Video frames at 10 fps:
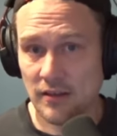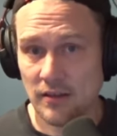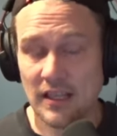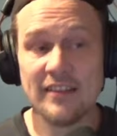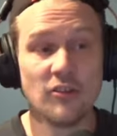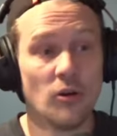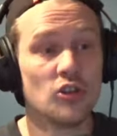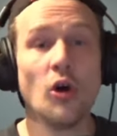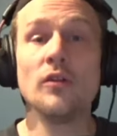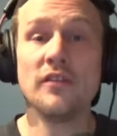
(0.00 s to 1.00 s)
That's called
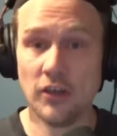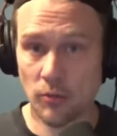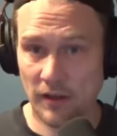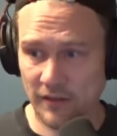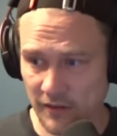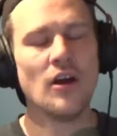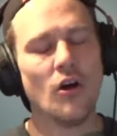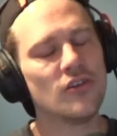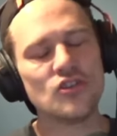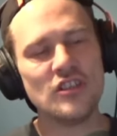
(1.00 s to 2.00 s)
consequences.
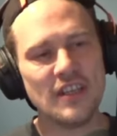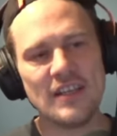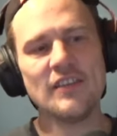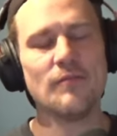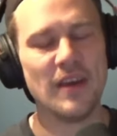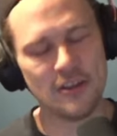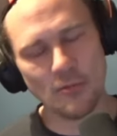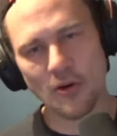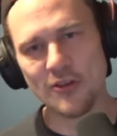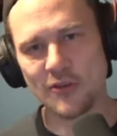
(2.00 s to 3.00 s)
Also, she didn't even make the
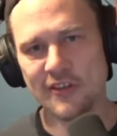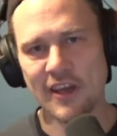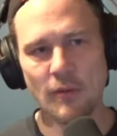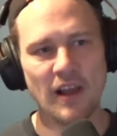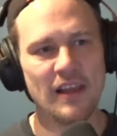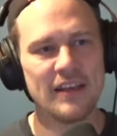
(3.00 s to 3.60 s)
point to say, well,